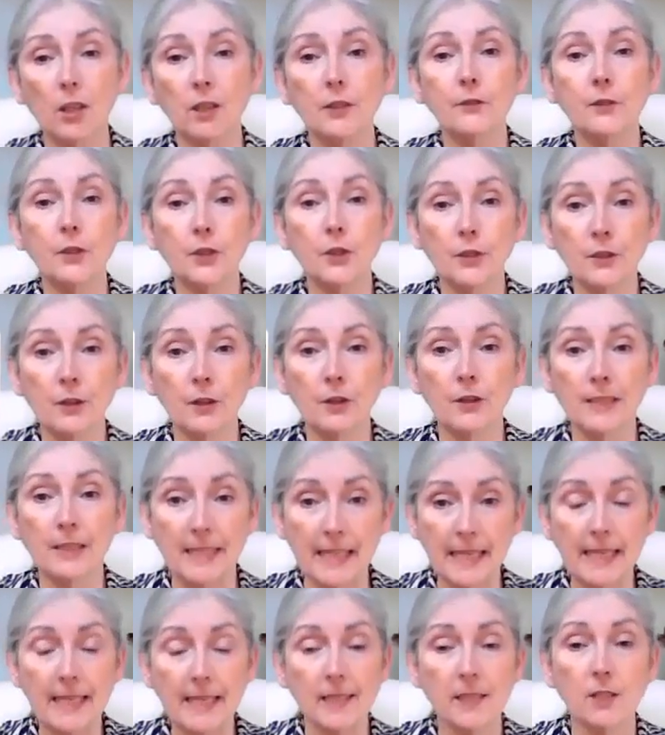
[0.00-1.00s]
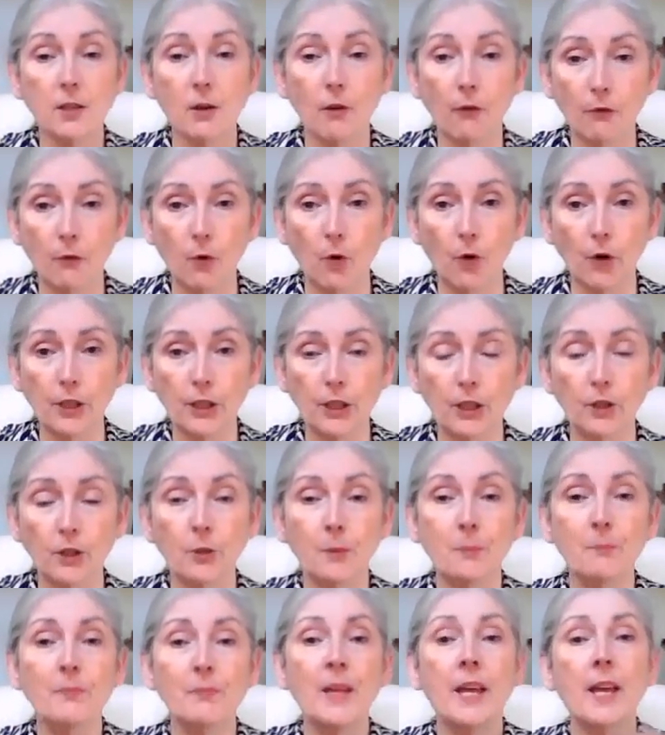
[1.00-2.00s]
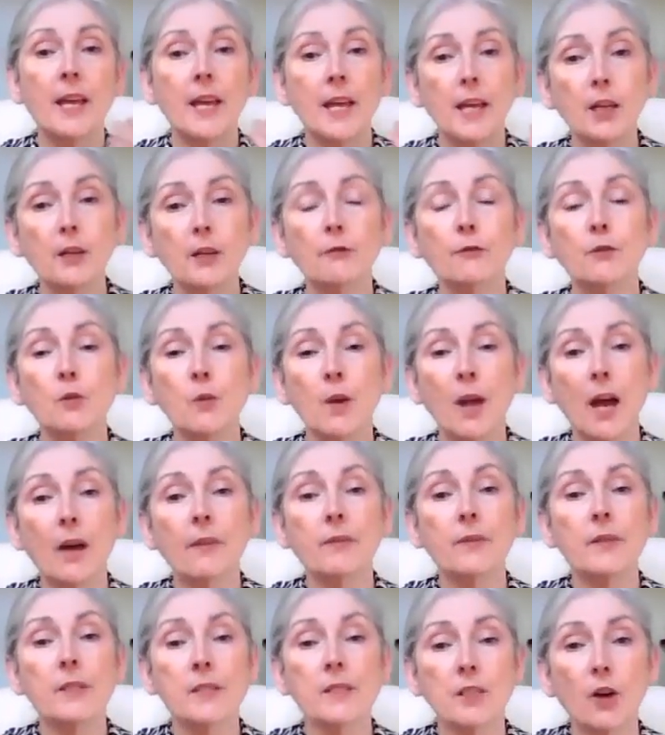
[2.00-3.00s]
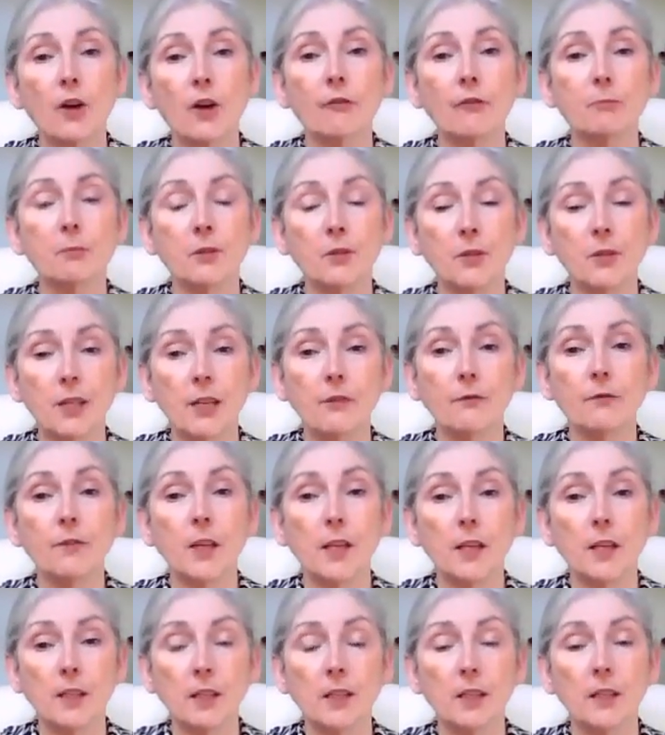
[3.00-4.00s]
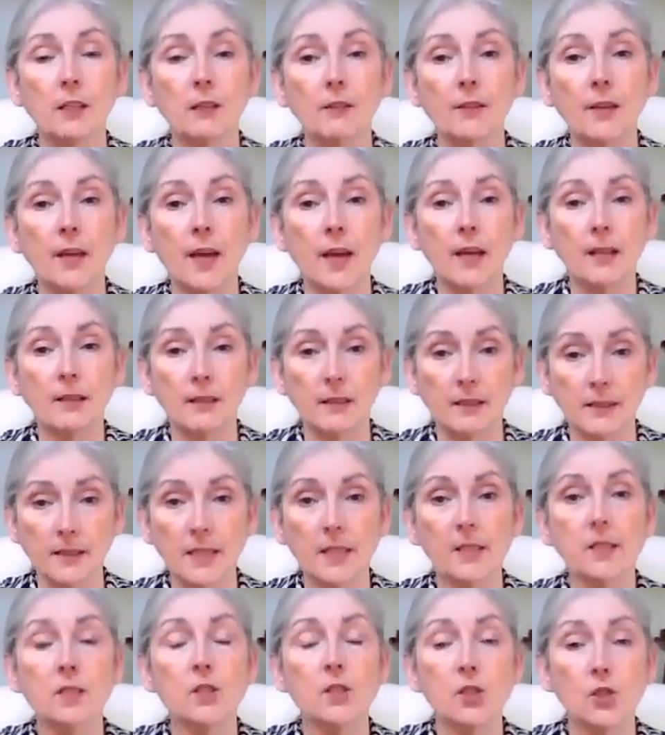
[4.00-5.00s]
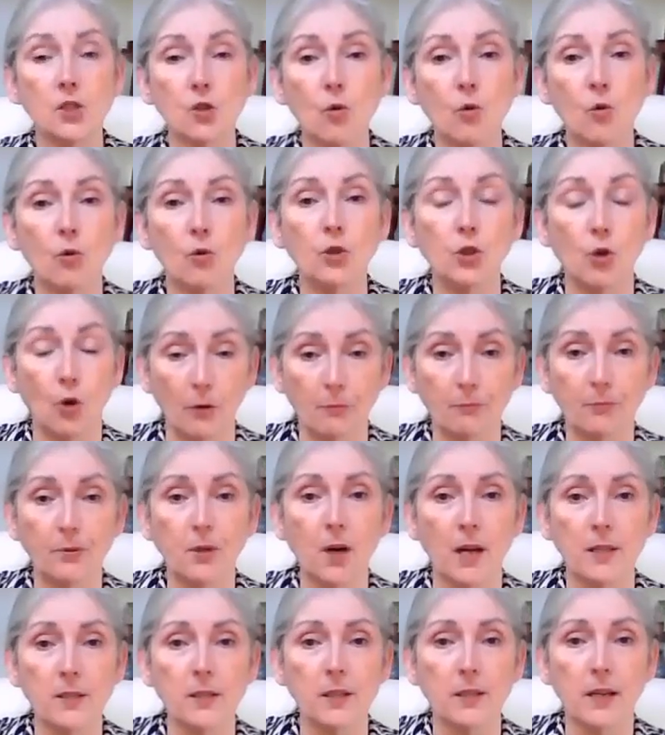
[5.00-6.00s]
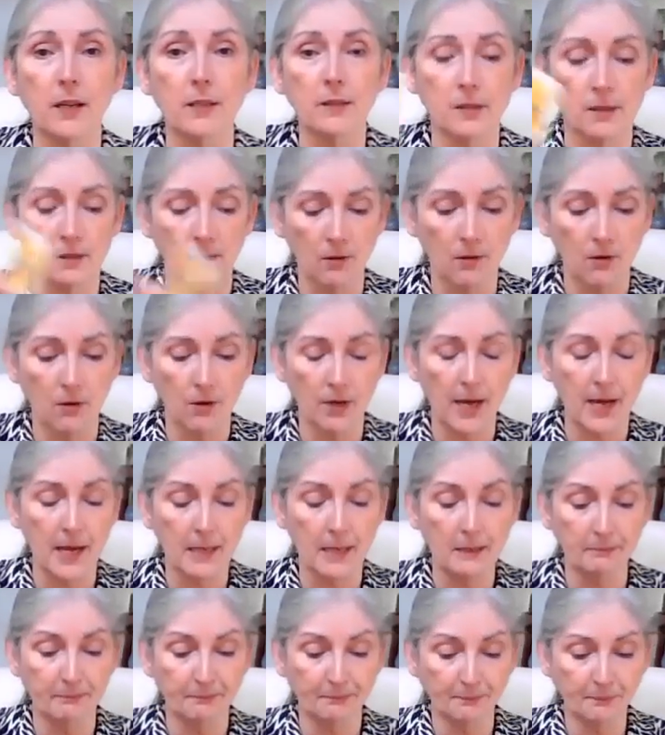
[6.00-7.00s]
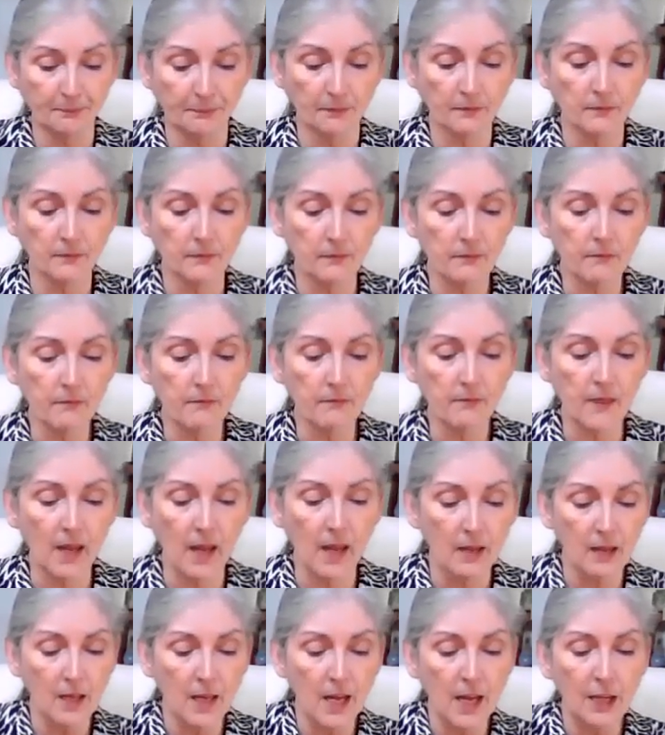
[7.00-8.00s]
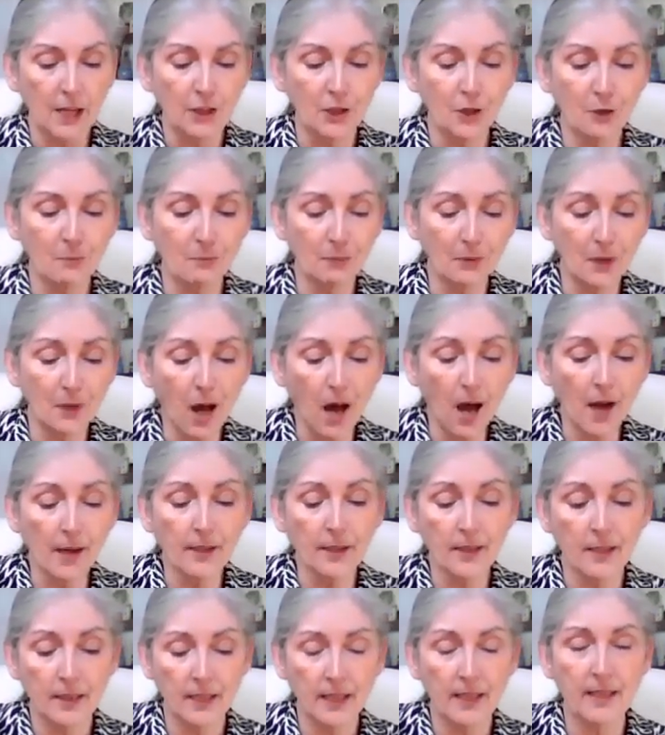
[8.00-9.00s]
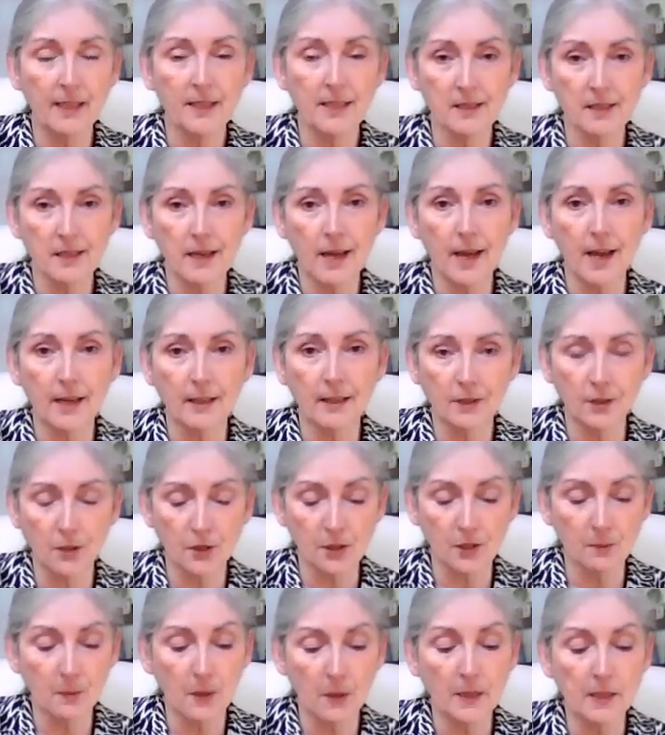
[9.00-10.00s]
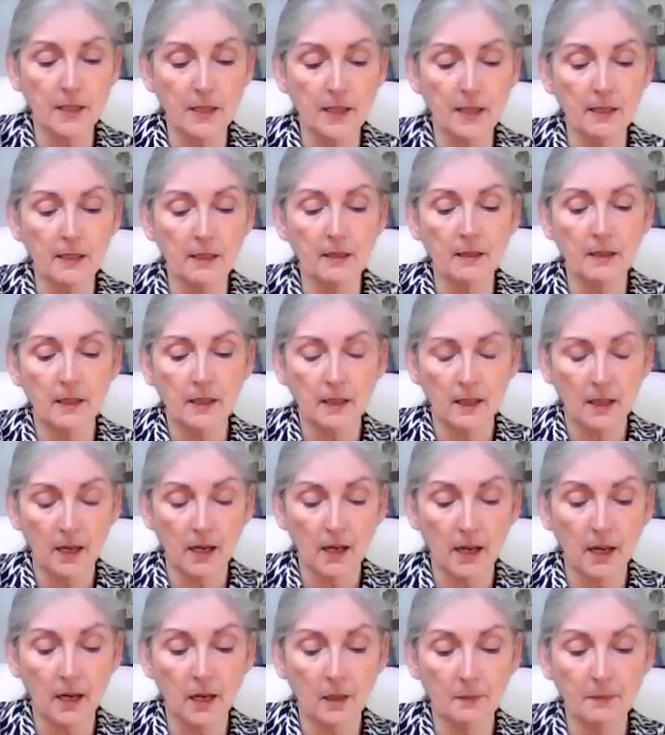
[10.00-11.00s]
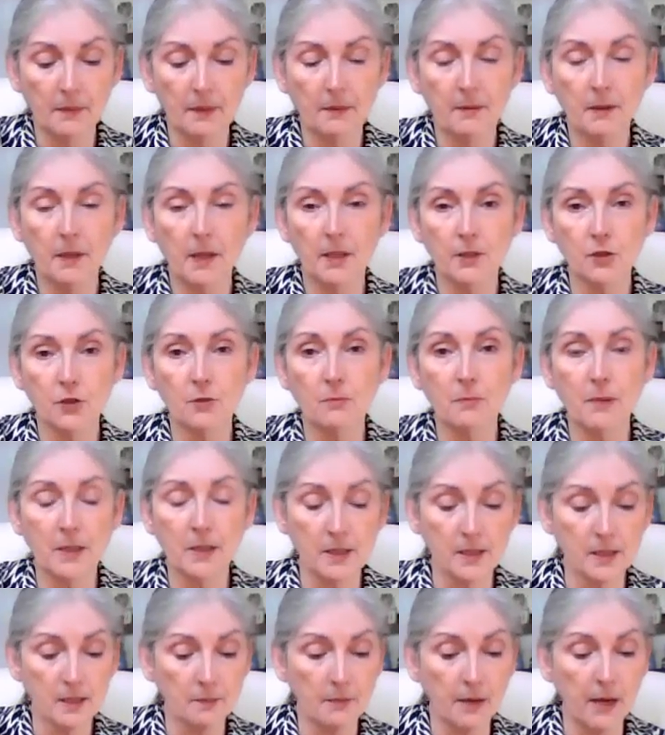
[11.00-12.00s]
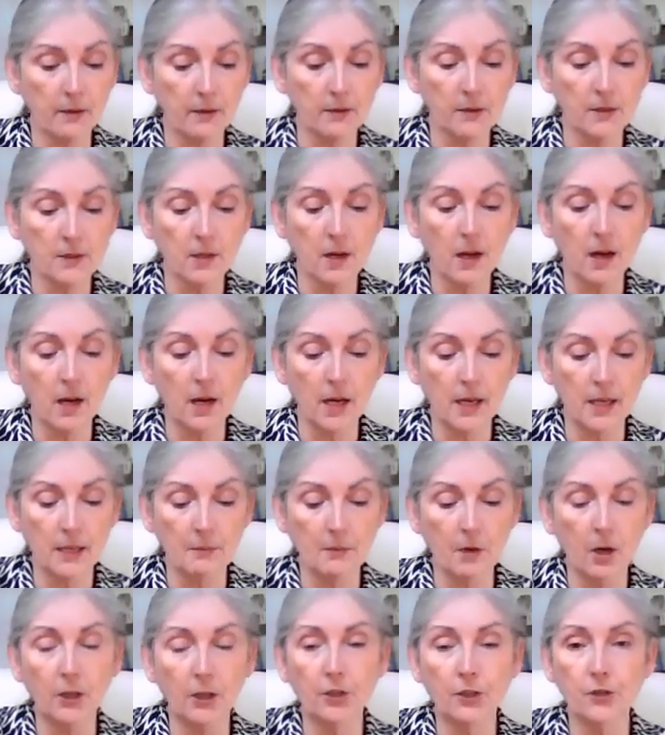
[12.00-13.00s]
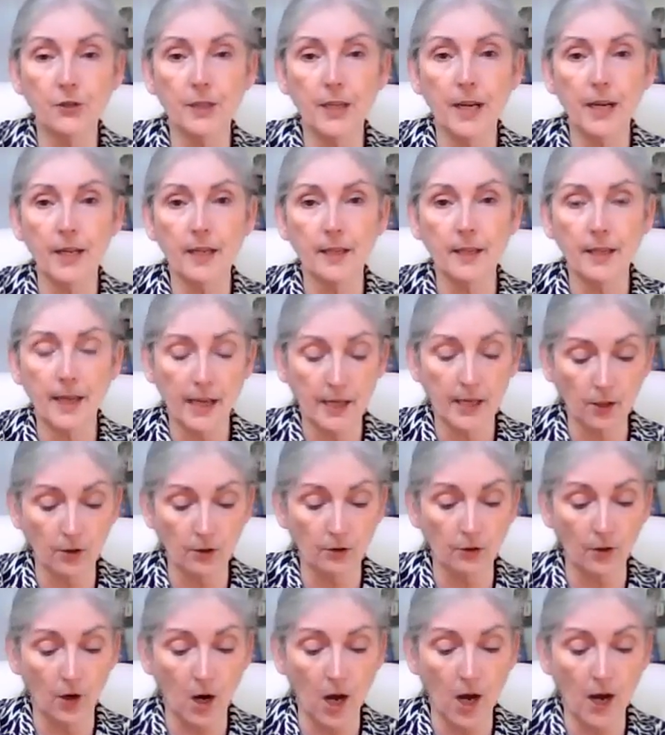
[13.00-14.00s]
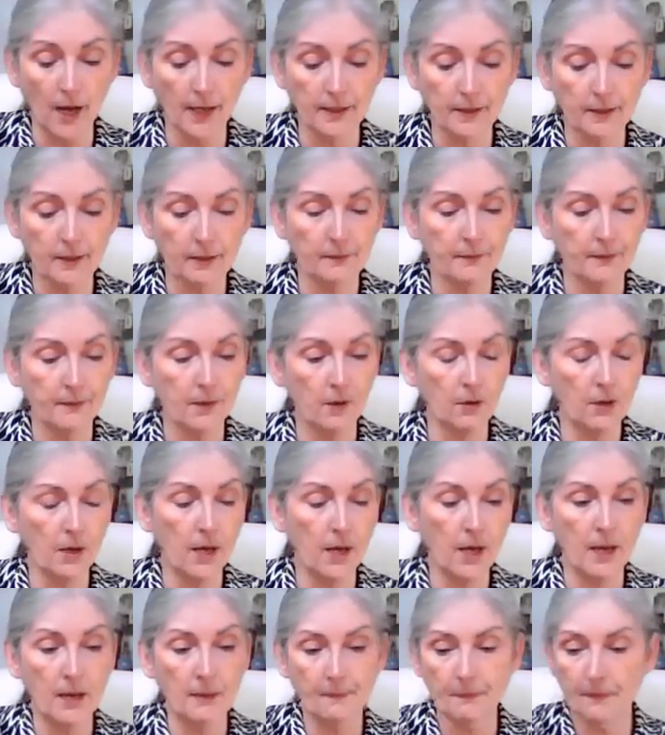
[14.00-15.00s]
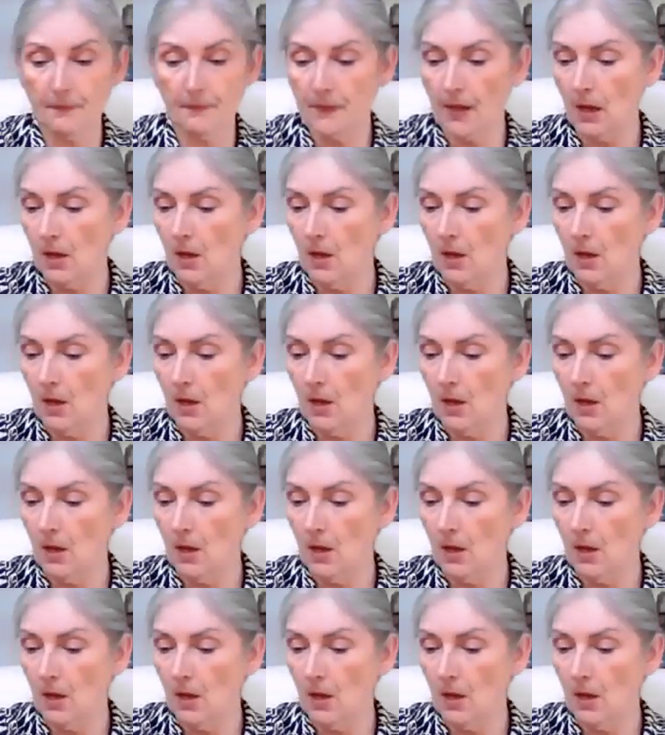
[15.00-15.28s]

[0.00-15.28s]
all of your needs for you if you have the self-belief that this is your process, okay? Your block is that you're spending a tremendous amount of time on your day-to-day grind, okay?